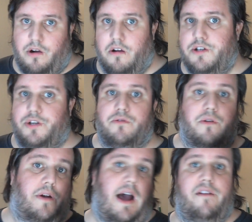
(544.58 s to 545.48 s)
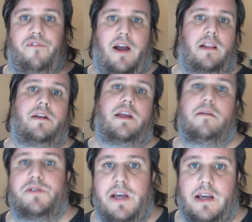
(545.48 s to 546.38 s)
encourage you, do not file a
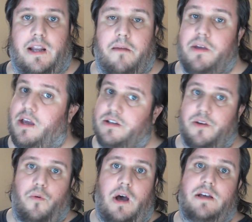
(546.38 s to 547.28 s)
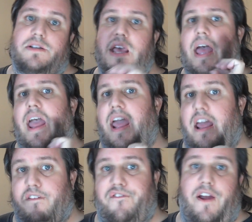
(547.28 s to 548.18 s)
DMCA claim because it was
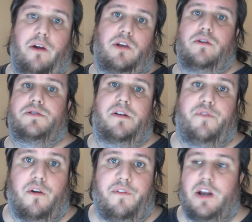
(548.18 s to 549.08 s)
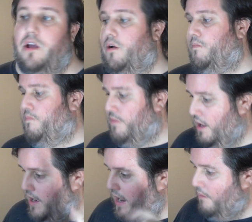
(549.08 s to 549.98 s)
a fair use of your video.
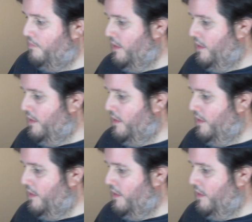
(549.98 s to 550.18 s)
Now,